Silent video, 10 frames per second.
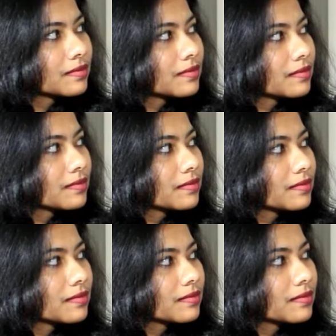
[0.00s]

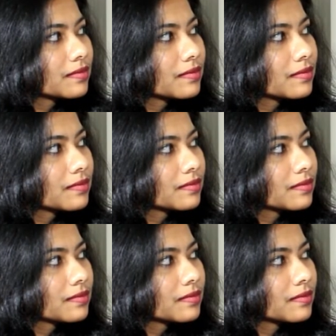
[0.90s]

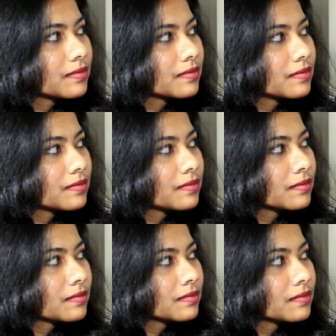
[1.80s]

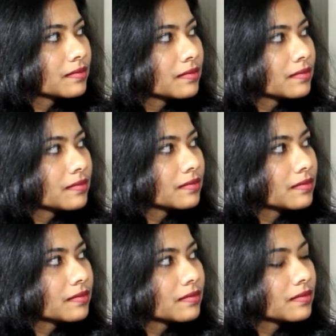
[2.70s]

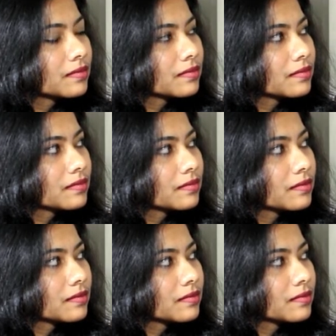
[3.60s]

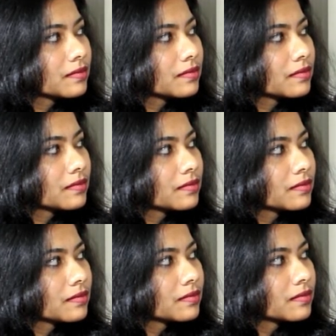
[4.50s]

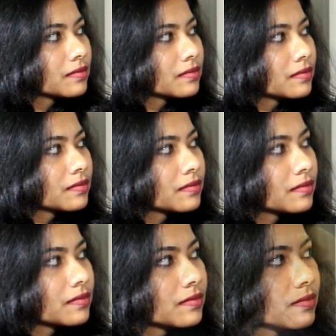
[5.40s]

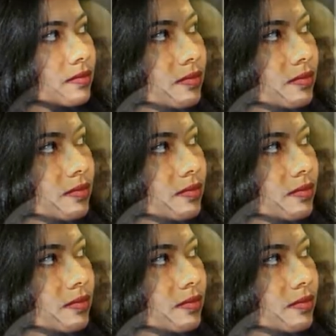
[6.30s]
[no speech]